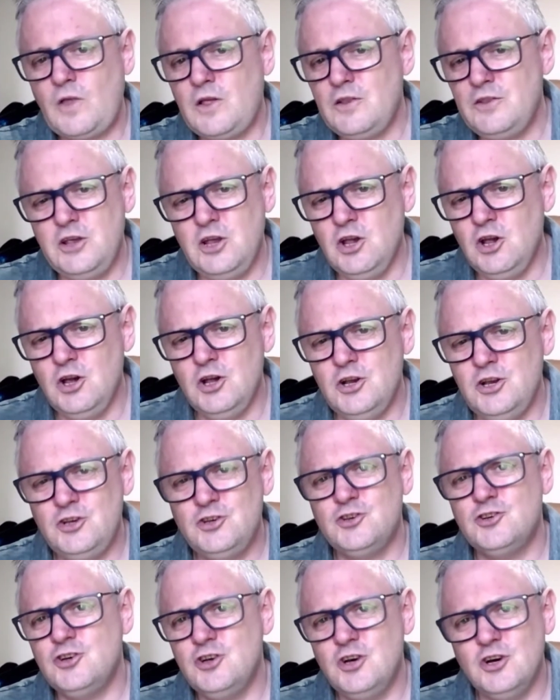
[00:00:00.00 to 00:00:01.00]
The early
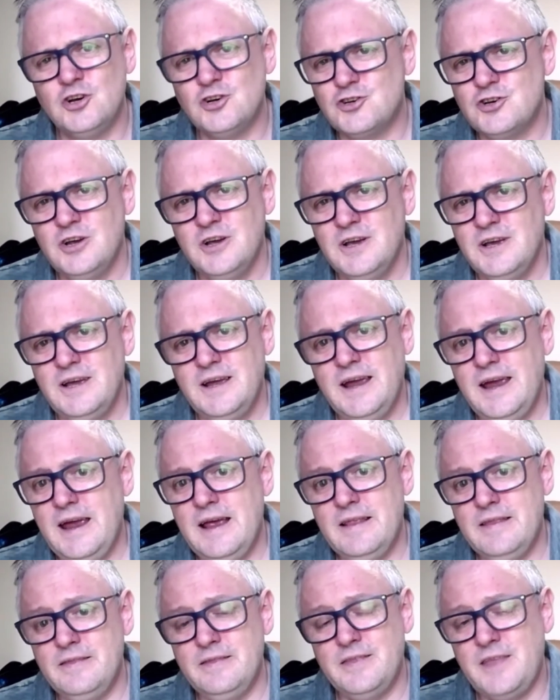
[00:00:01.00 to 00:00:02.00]
church,
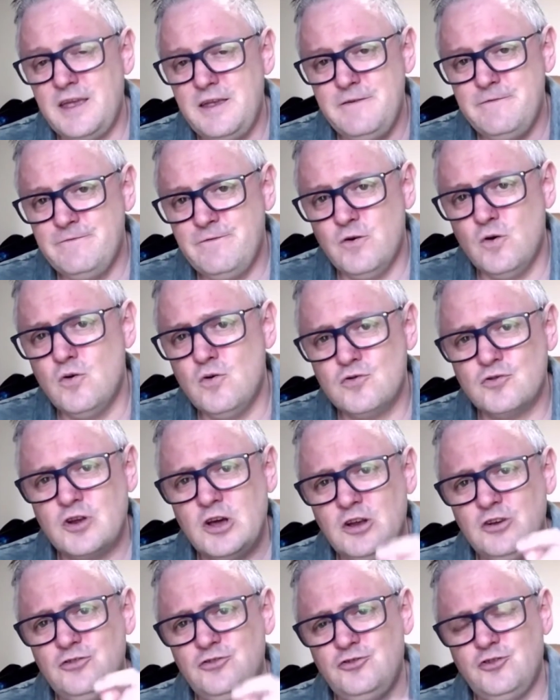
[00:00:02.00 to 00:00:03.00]
they thought
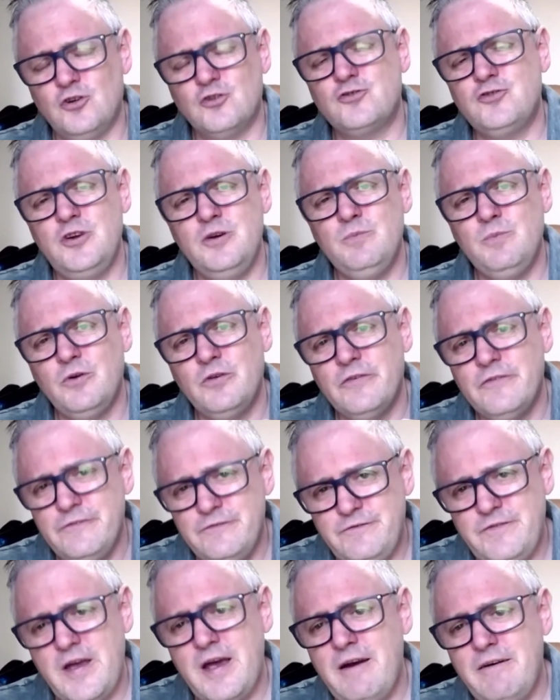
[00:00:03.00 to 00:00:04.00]
doctrine was
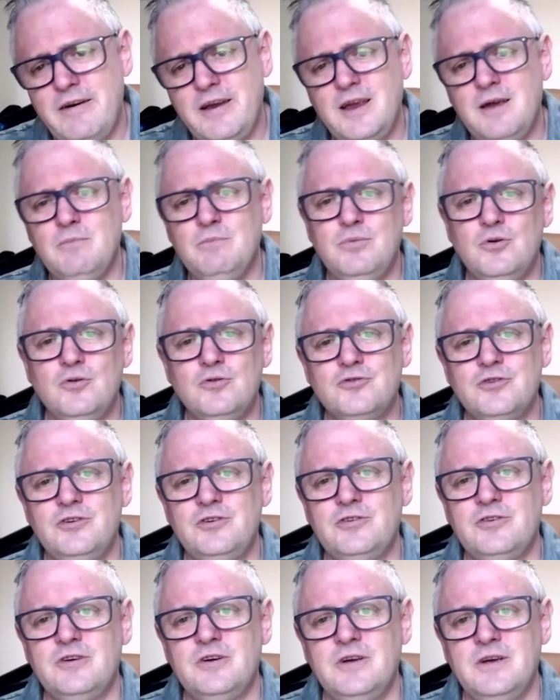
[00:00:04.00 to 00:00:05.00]
very
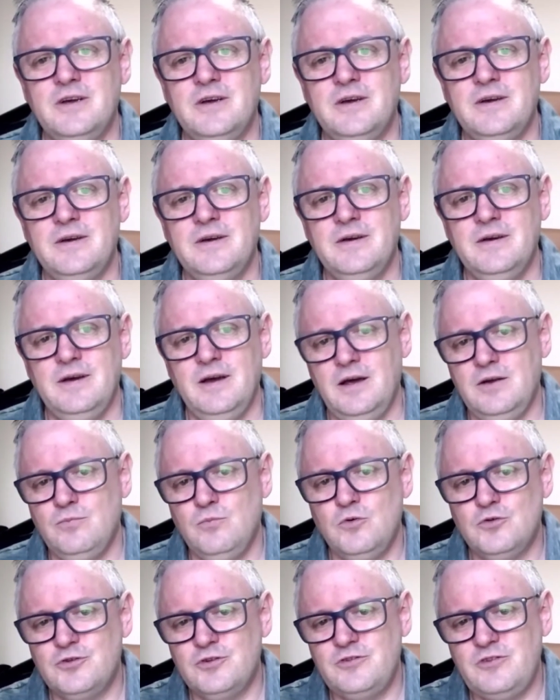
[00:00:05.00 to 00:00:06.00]
important.
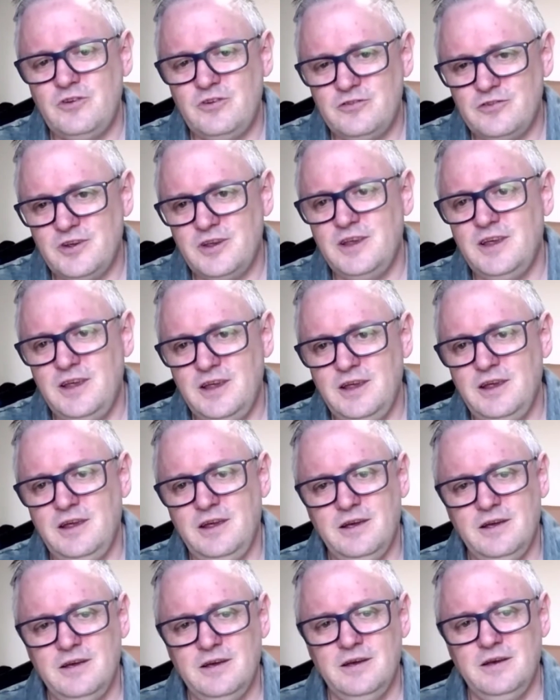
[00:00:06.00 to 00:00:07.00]
And what does it say
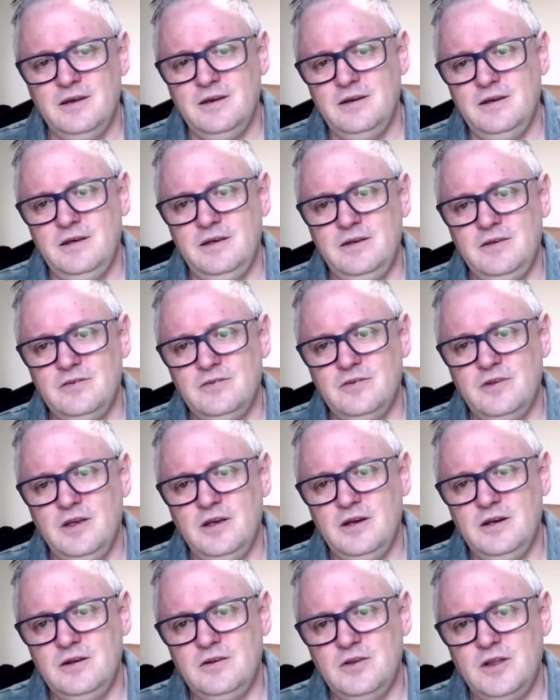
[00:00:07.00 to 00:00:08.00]
here?
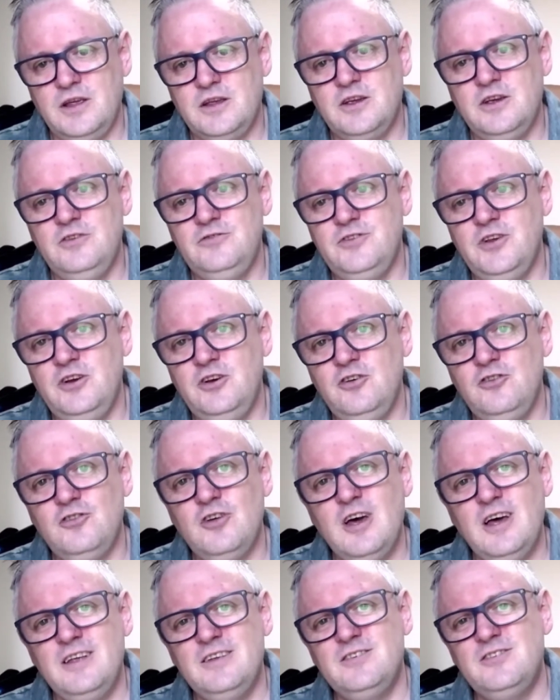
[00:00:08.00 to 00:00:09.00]
They continued
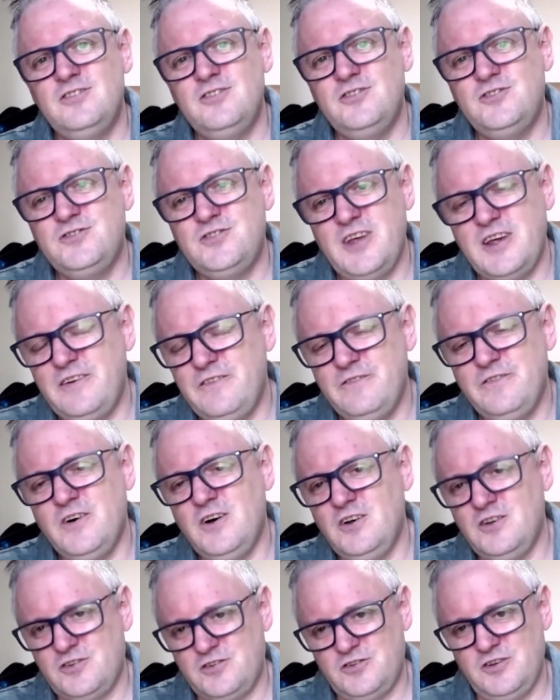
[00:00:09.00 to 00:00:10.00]

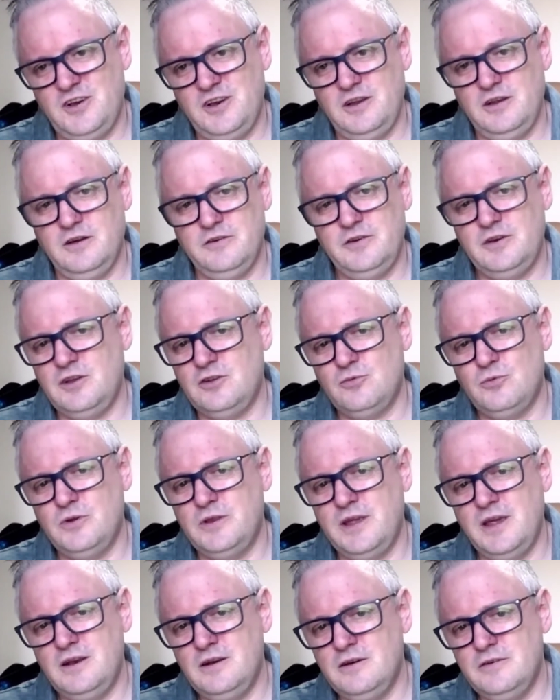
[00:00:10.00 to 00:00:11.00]
steadfastly. I think that's what
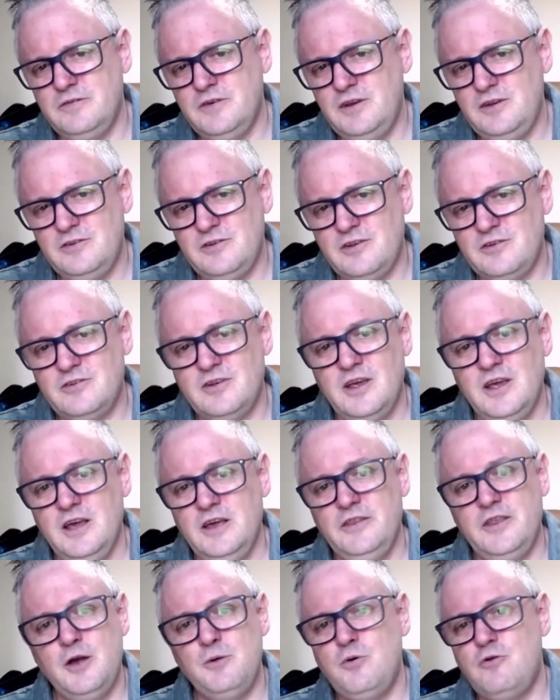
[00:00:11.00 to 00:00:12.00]
the NIV says.
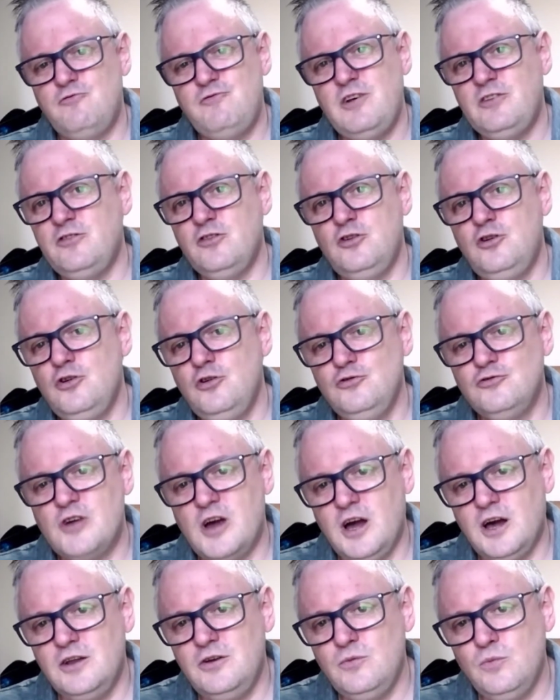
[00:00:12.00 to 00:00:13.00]
They were resolute,
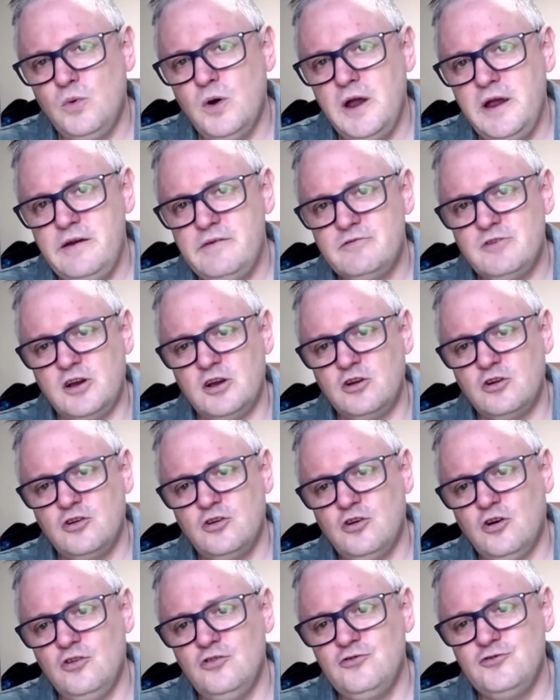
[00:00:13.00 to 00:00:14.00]
unwavering,
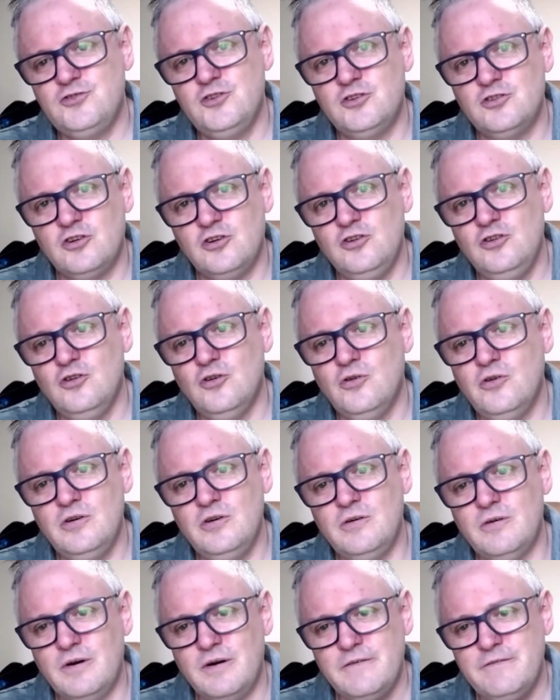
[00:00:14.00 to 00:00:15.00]
constant,
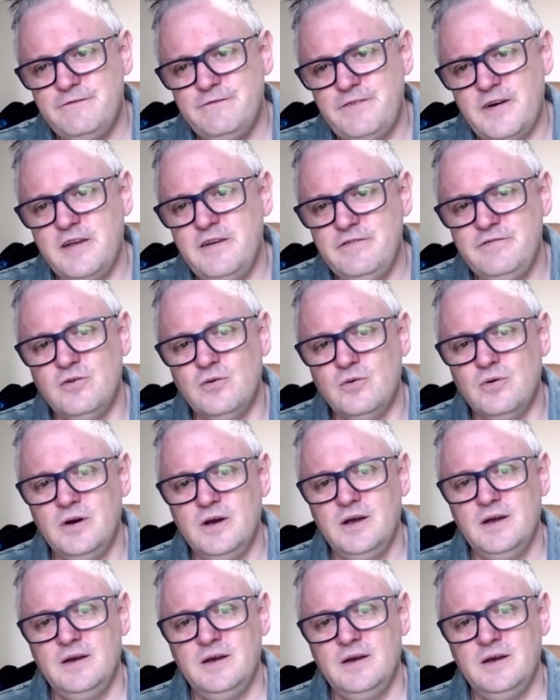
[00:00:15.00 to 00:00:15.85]
loyal, faithful.